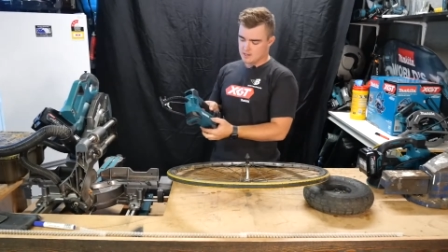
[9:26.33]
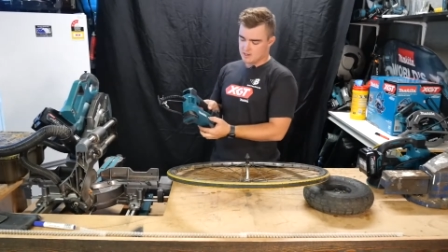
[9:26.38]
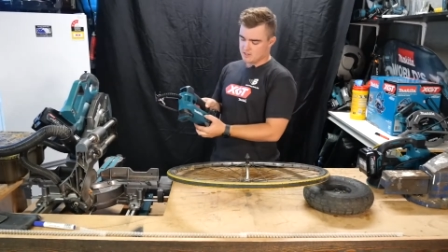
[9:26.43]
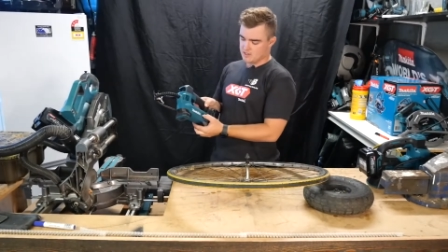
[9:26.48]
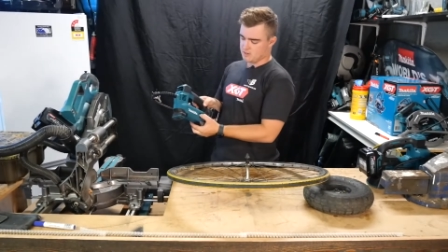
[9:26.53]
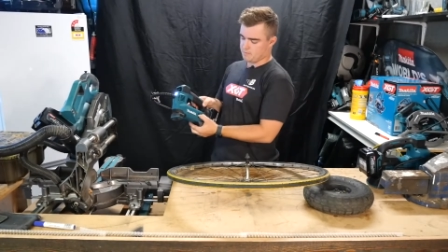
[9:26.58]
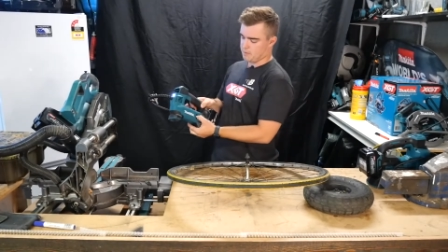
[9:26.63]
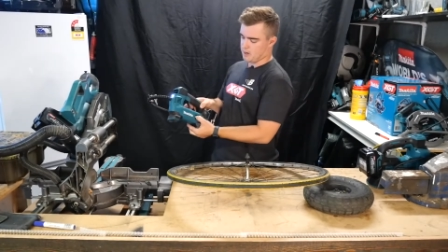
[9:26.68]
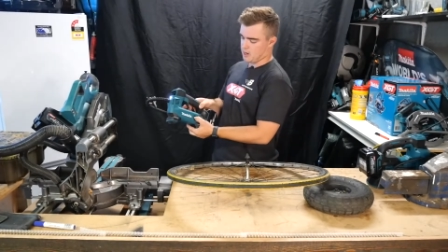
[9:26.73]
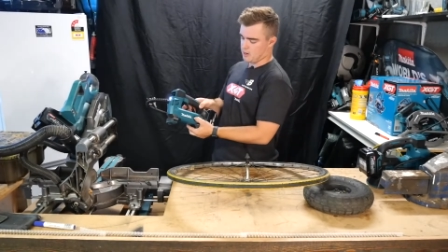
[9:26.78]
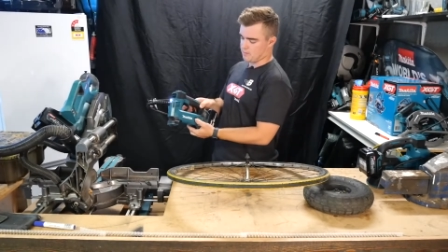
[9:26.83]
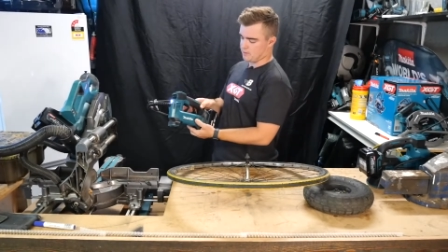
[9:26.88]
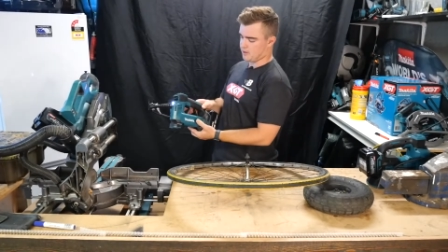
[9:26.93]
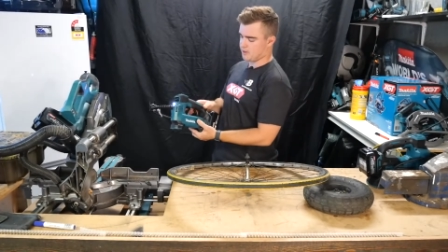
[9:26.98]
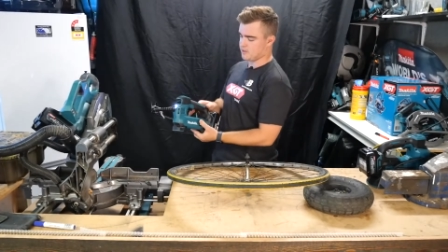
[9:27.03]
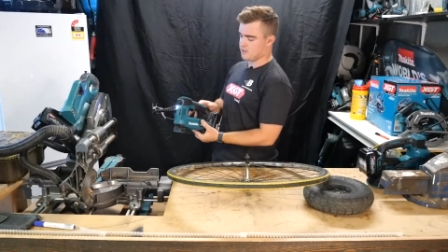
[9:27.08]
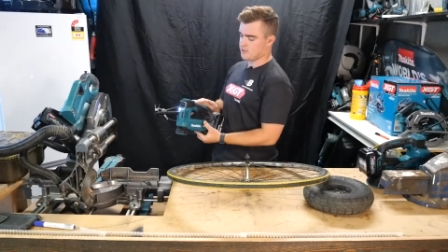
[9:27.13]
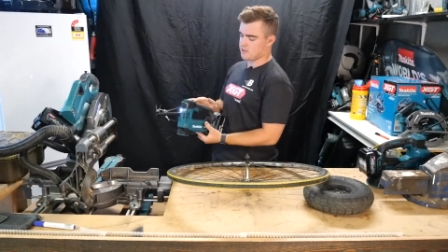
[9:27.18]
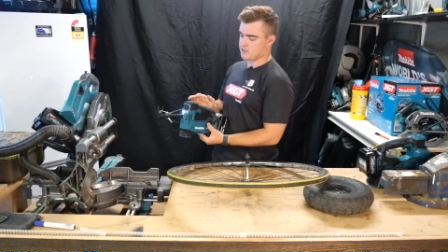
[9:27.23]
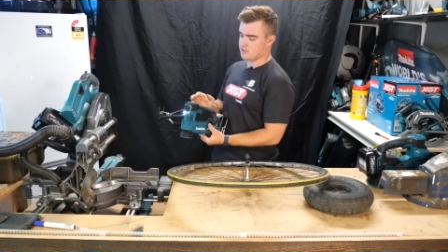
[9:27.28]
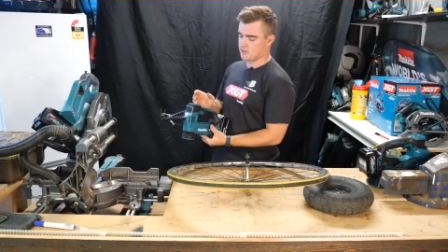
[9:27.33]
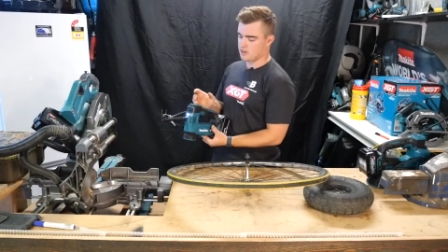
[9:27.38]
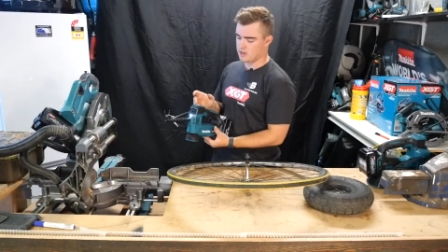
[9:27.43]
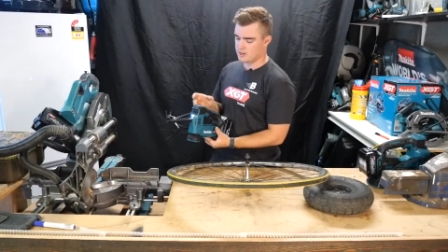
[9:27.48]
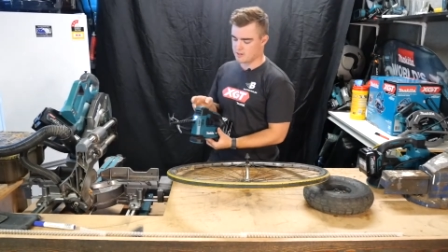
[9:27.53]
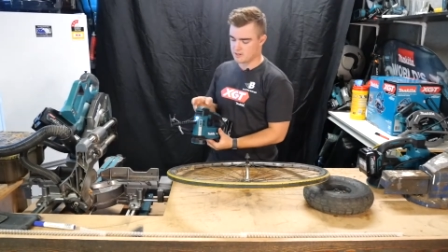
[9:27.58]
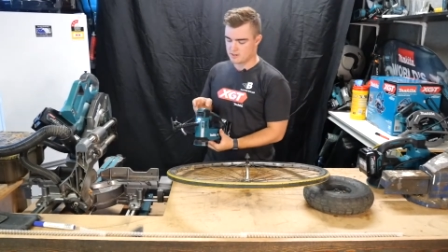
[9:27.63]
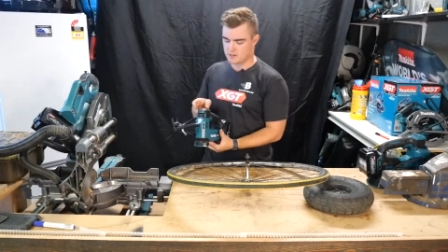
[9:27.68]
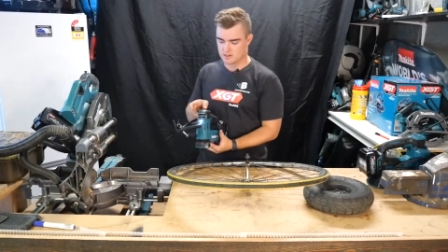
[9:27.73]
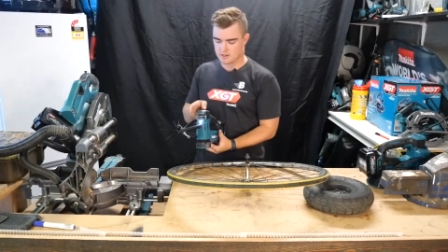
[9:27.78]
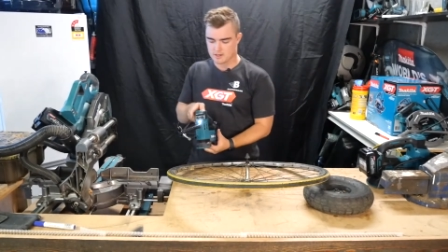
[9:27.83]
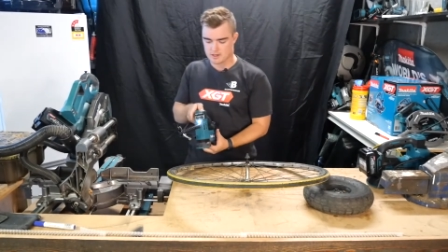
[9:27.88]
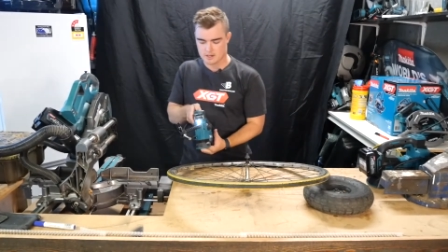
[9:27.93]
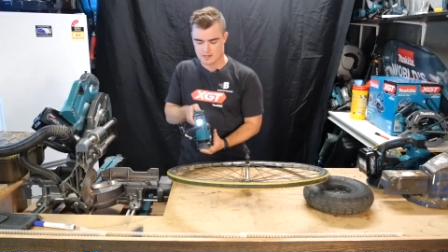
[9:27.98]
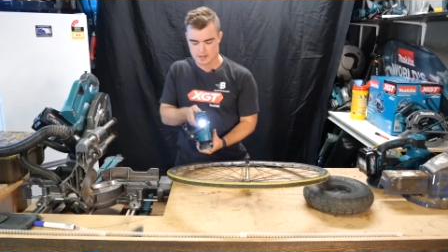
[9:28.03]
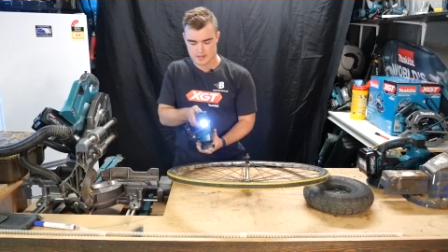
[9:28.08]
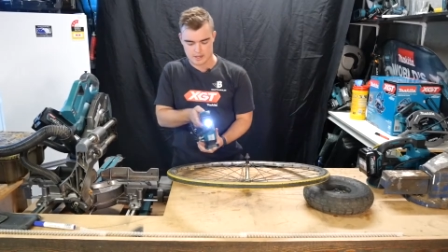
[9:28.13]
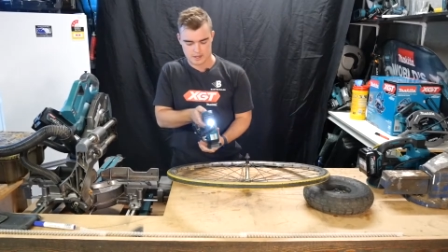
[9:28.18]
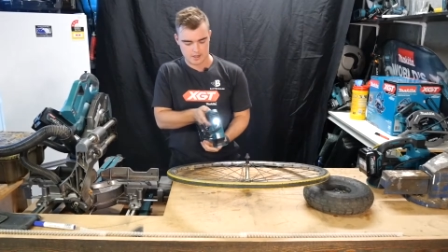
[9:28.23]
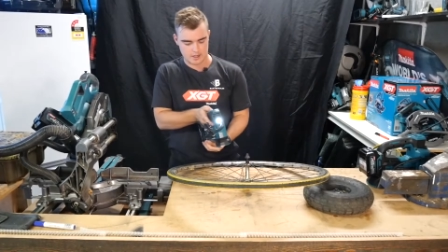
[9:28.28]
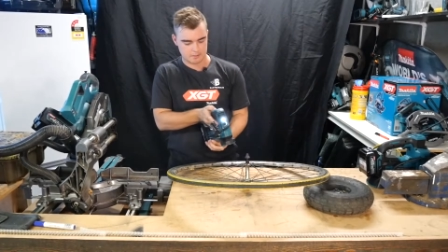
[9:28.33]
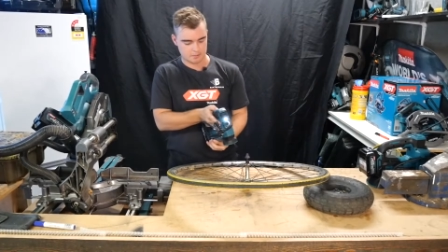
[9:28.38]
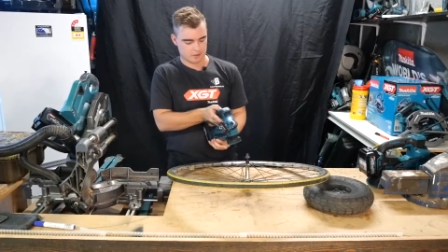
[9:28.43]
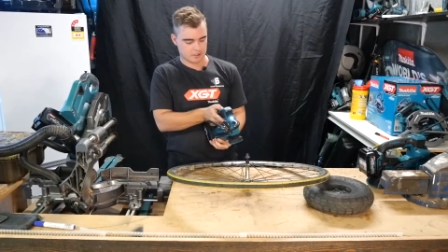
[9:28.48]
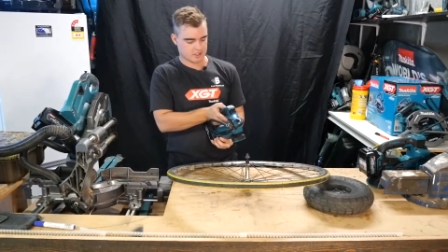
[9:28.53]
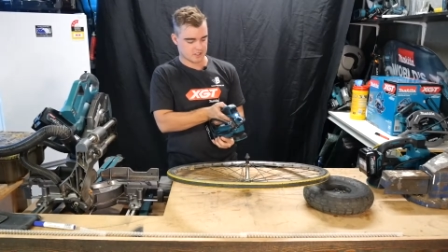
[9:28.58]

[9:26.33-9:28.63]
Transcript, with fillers: So power button's on the side, and I'm going